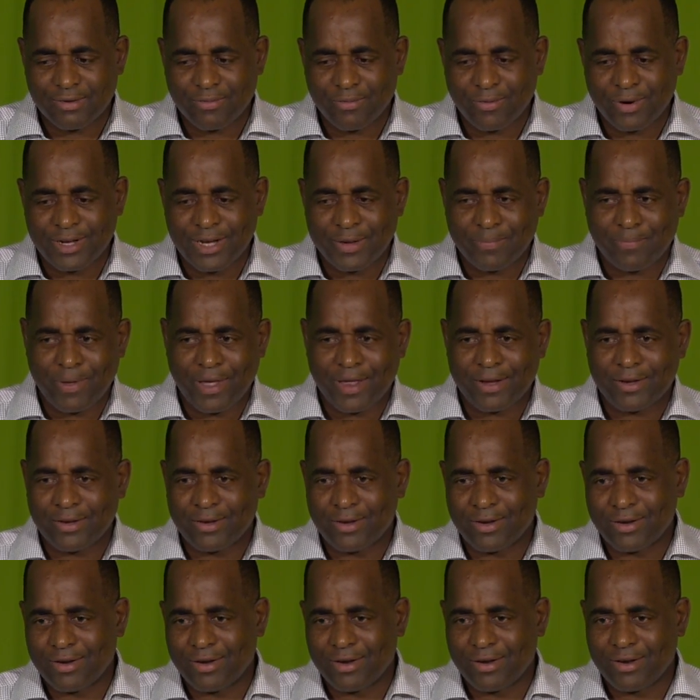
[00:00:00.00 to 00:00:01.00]
will
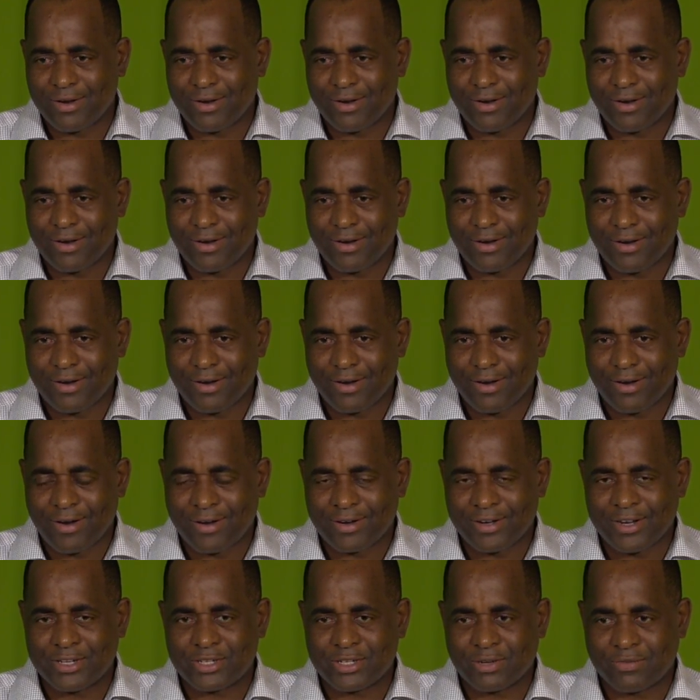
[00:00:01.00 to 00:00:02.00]
depend
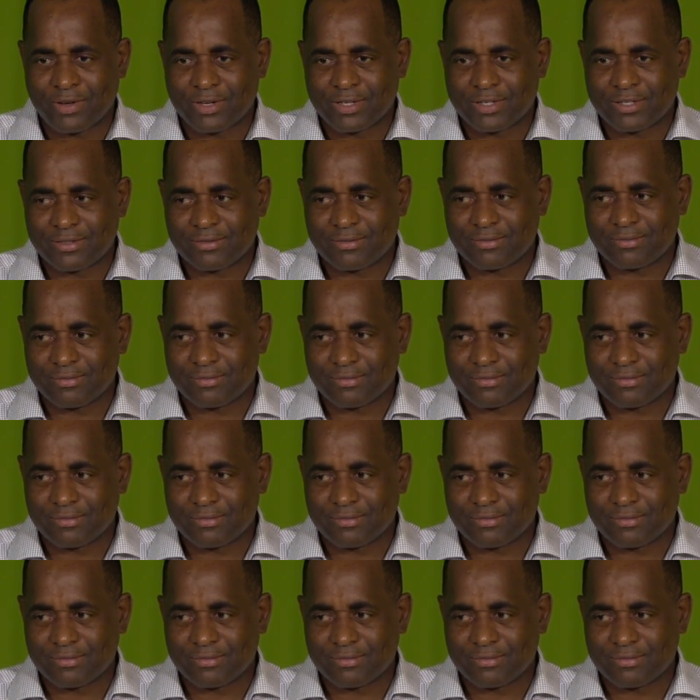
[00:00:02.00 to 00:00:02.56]
on each of us.